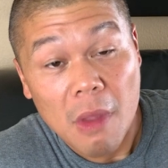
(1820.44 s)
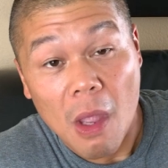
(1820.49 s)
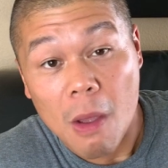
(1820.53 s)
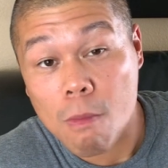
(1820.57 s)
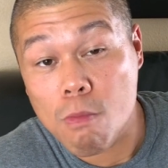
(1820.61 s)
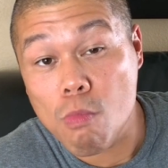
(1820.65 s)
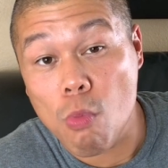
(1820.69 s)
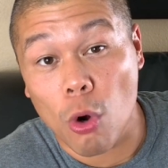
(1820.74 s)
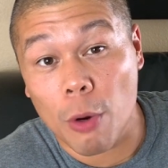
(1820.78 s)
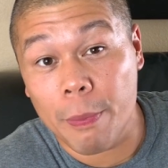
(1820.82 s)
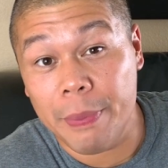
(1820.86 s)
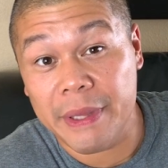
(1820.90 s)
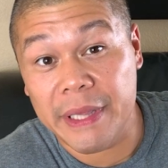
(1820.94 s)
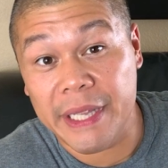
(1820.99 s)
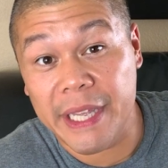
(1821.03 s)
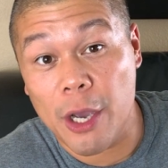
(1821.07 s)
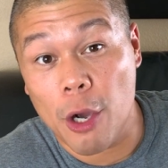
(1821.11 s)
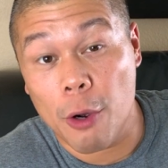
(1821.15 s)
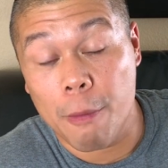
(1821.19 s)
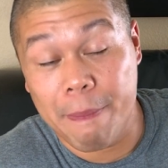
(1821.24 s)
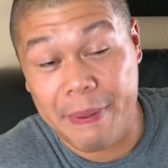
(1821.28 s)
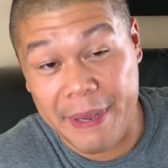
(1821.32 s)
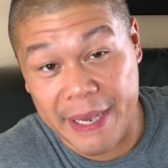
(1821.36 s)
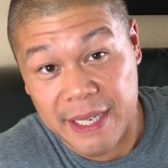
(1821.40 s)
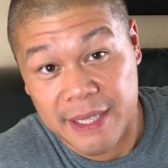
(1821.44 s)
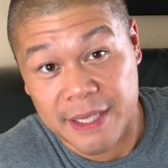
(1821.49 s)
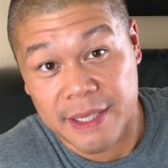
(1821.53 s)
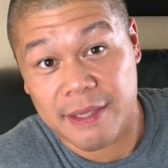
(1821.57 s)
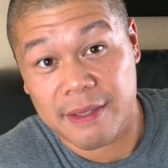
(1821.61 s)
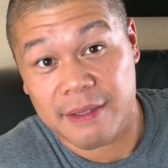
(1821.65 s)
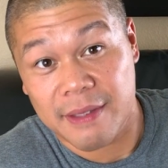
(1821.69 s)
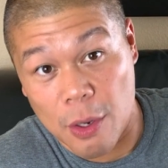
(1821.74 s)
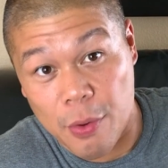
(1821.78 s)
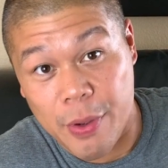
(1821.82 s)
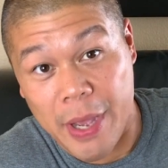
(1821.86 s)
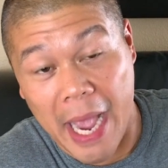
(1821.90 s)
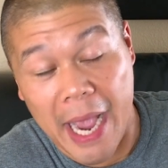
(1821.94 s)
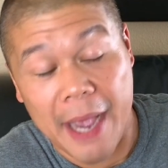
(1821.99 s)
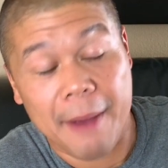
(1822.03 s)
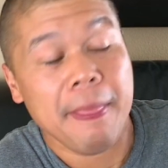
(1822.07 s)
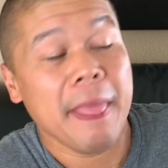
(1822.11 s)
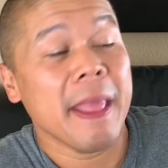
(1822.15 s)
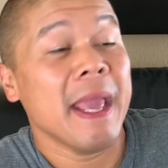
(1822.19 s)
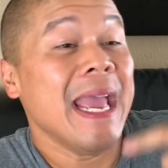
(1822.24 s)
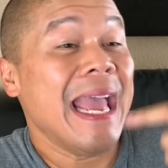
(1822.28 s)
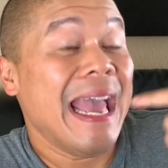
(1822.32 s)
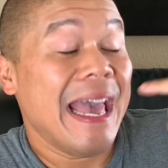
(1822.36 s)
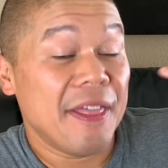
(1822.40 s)
morbidly obese, okay?
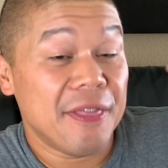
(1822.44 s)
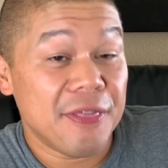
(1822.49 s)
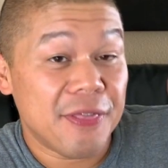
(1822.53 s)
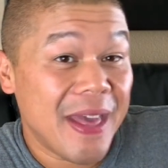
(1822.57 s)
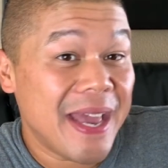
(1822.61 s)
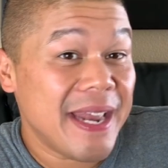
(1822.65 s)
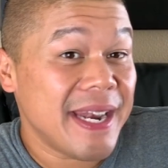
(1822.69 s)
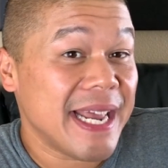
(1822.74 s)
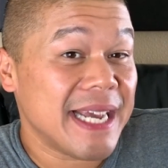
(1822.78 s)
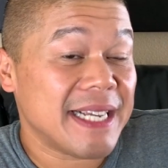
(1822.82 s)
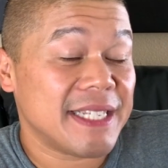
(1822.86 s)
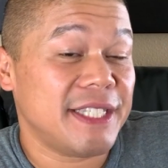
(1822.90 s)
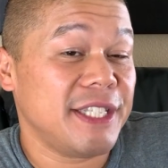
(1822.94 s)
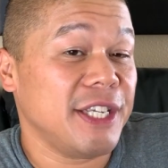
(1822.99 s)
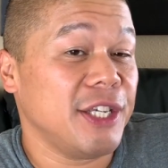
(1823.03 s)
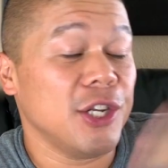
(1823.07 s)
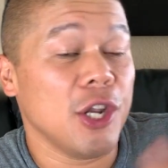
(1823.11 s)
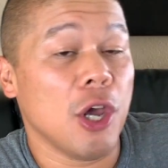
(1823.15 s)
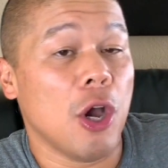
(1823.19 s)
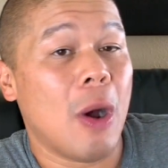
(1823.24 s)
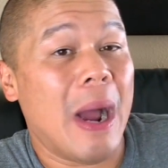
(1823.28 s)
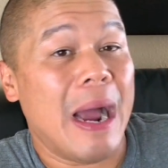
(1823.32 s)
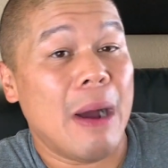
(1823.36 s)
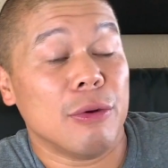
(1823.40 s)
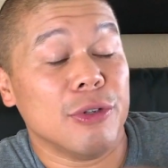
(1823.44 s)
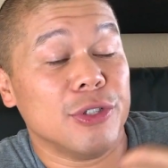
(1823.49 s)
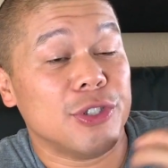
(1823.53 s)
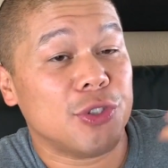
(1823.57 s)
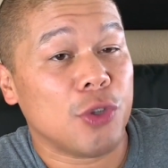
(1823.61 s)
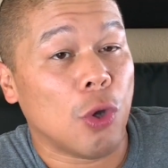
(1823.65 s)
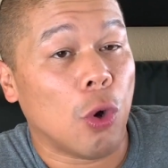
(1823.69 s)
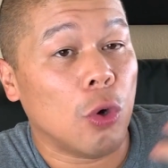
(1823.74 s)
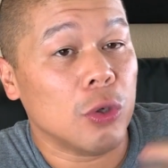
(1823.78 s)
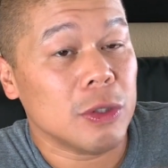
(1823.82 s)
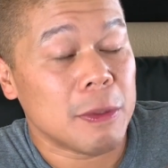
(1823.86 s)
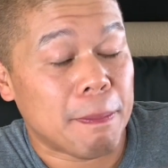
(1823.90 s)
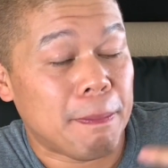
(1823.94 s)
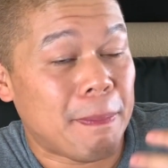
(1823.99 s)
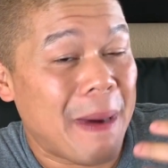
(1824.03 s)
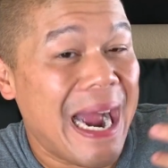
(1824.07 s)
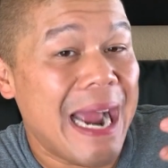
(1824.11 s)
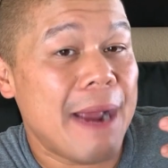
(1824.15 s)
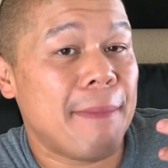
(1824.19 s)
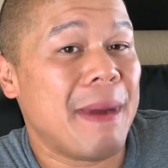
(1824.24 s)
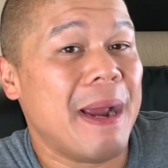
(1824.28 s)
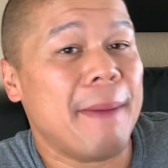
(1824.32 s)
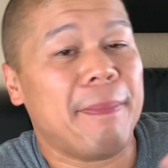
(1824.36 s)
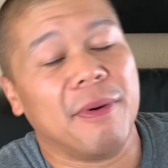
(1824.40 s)
And then next thing you know, I was told
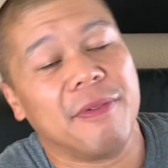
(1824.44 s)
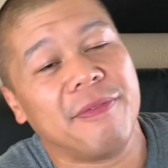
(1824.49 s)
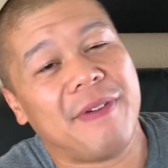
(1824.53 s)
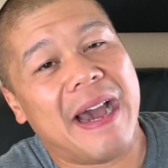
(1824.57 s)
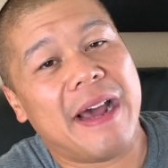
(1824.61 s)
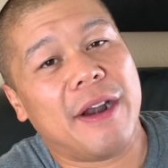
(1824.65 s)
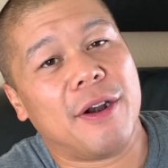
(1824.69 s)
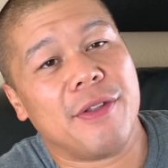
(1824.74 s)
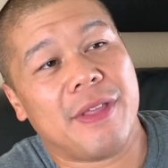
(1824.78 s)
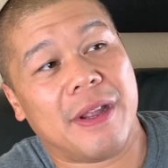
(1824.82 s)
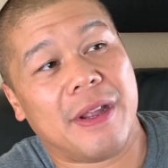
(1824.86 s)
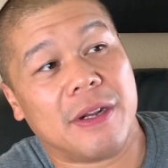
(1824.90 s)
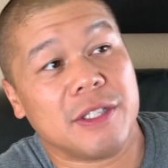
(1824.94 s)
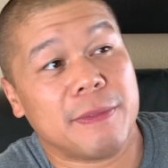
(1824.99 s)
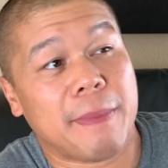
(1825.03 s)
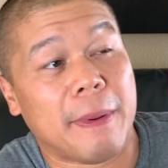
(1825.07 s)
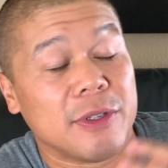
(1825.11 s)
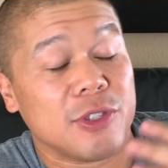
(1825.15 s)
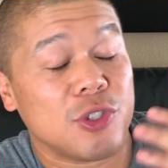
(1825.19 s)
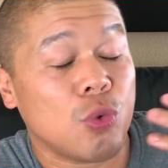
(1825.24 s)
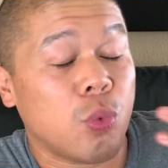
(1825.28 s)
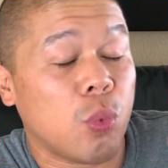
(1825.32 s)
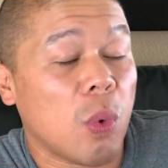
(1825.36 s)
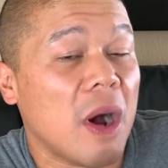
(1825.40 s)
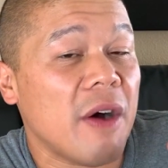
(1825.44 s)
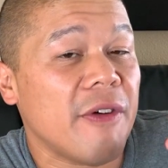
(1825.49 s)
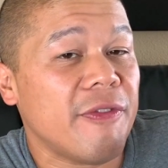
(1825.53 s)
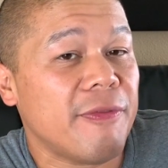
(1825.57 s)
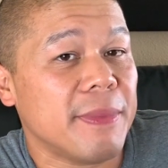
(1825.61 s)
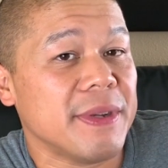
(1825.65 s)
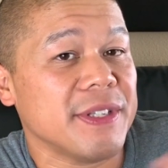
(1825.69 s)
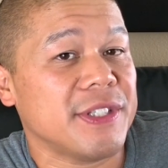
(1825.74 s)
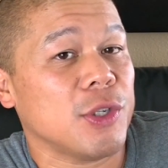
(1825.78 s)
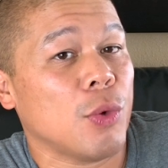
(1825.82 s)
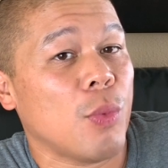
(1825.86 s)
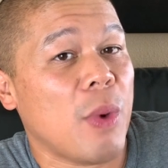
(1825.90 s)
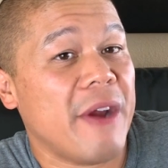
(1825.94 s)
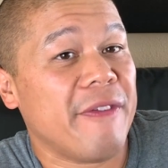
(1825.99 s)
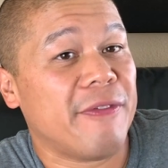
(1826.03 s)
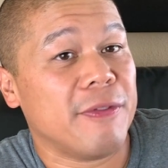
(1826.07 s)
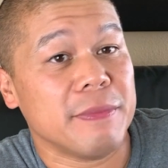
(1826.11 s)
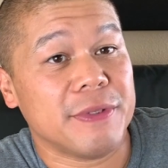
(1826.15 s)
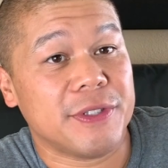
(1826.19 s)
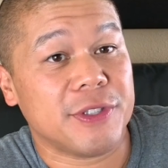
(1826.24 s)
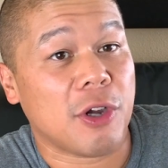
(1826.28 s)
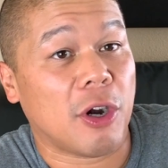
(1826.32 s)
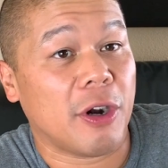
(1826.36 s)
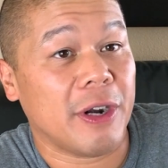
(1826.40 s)
by my provider that I was about 12 months away
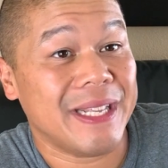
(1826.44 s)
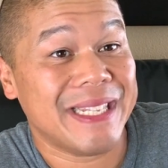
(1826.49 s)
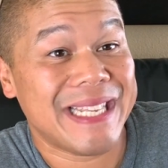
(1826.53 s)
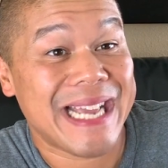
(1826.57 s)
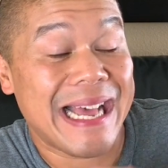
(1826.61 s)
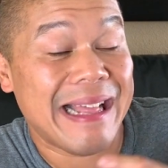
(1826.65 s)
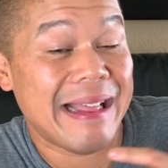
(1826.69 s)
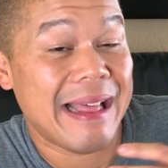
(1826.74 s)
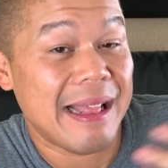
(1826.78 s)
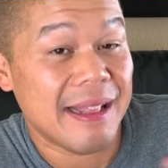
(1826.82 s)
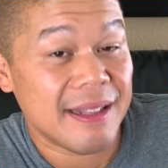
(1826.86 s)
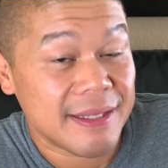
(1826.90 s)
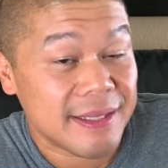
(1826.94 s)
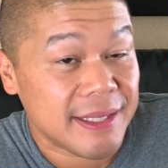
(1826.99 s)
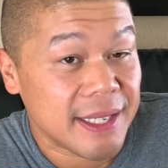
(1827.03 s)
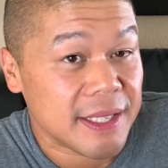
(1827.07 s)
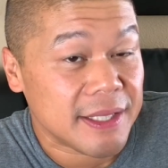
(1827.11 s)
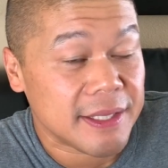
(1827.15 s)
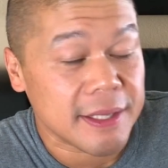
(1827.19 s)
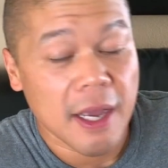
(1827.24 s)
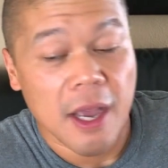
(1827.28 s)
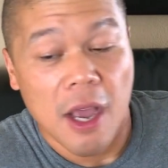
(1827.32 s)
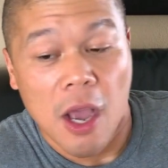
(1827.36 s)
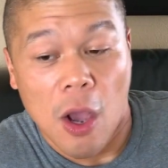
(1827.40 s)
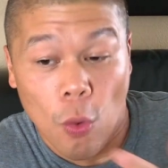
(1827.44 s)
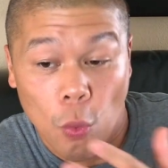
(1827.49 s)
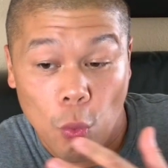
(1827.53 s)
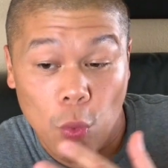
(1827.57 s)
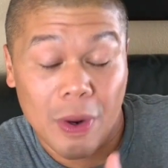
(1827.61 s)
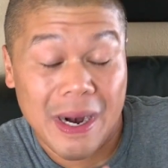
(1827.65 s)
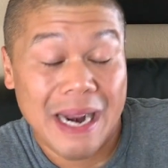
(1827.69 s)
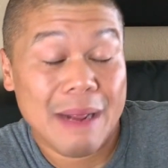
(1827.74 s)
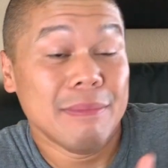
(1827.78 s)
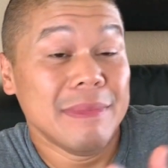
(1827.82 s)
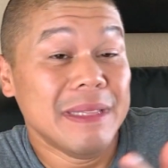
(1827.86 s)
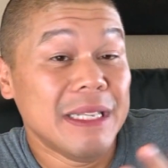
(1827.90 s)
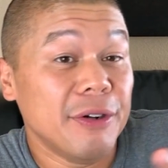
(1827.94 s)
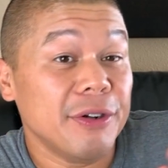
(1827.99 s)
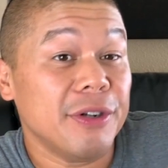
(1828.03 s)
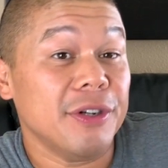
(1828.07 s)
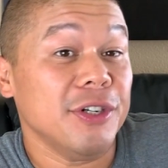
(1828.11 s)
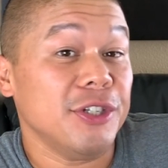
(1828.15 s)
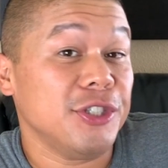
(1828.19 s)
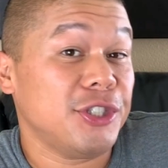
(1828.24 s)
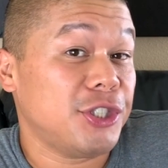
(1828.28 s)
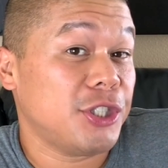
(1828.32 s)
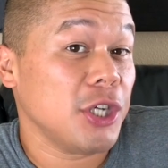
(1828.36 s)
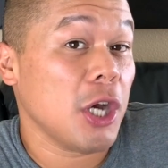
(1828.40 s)
from starting dialysis. What I'm literally
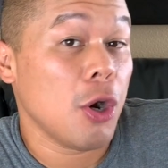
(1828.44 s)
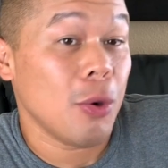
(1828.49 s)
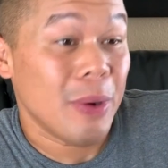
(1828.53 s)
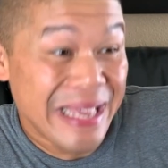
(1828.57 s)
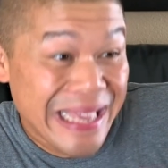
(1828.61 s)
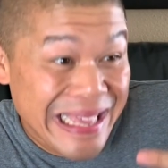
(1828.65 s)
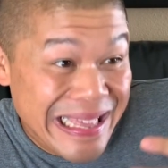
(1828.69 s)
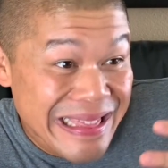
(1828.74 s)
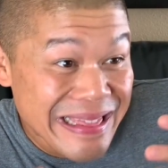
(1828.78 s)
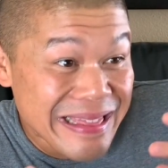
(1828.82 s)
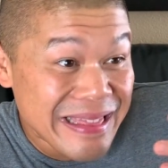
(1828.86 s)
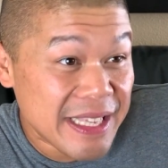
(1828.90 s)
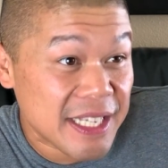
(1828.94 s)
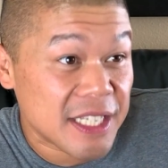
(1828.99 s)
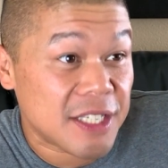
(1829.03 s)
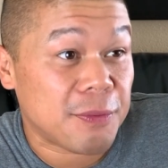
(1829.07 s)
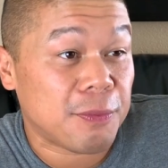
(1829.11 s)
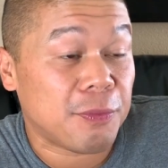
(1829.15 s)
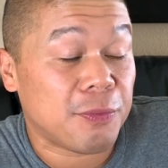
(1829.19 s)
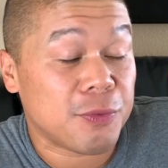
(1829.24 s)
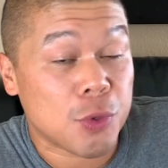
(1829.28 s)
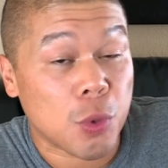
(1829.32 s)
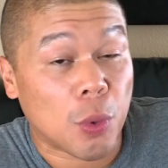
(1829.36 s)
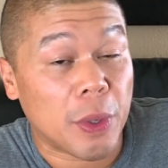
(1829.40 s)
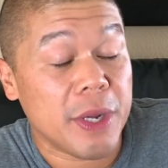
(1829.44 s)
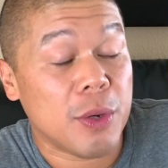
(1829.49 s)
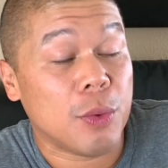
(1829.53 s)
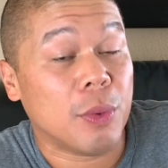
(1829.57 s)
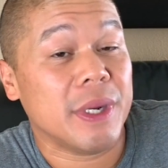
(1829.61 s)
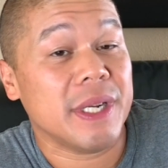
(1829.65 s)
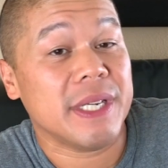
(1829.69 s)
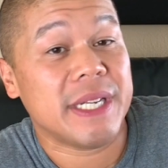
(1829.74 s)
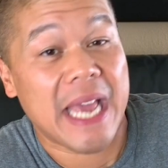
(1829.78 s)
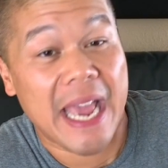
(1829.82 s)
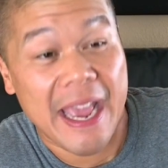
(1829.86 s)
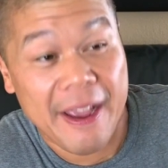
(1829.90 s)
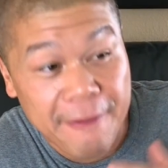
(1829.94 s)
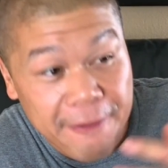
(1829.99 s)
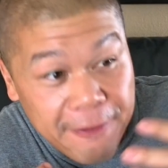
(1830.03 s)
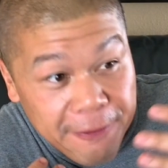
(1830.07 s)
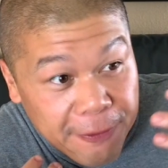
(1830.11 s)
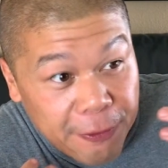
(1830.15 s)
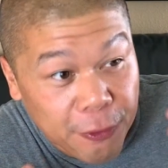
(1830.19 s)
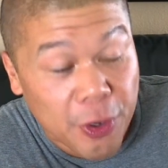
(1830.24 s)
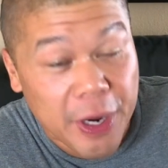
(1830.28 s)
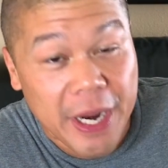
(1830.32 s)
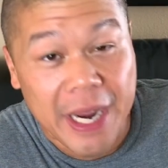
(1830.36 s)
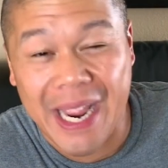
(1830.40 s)
gonna show in this 21-day
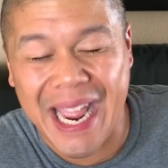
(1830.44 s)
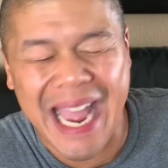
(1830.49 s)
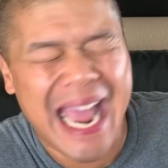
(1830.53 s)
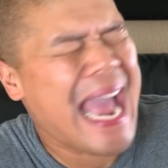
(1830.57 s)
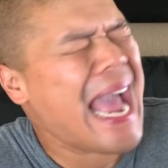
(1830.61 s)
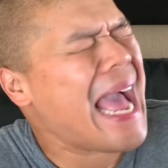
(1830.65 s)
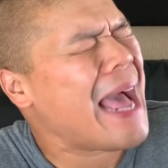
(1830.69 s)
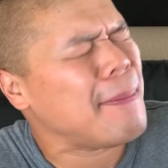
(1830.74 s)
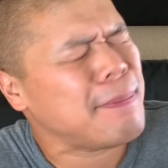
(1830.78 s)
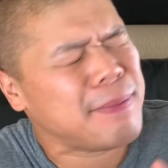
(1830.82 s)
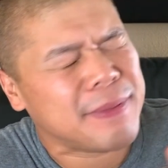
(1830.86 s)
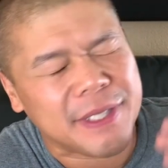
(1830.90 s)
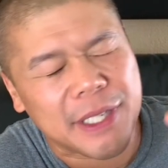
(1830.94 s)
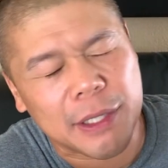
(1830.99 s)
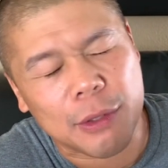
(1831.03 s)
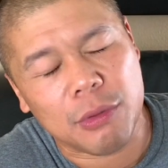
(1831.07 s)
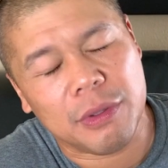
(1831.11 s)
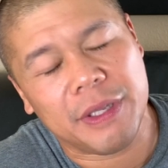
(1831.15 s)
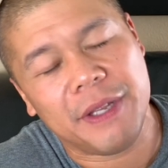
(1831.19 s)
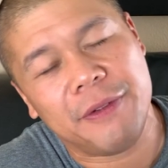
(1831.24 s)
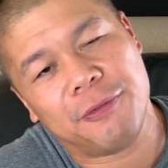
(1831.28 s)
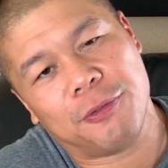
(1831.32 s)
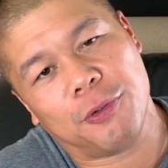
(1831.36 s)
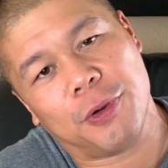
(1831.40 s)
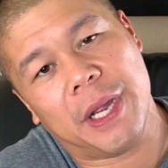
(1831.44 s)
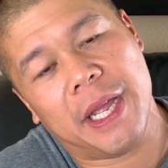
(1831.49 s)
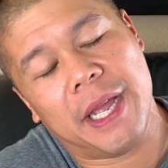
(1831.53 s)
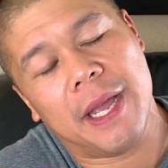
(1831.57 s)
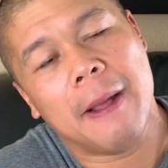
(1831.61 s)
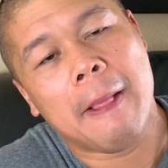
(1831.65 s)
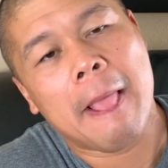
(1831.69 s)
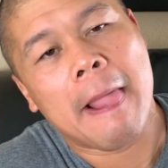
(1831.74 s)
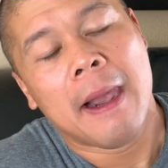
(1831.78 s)
free, absolutely free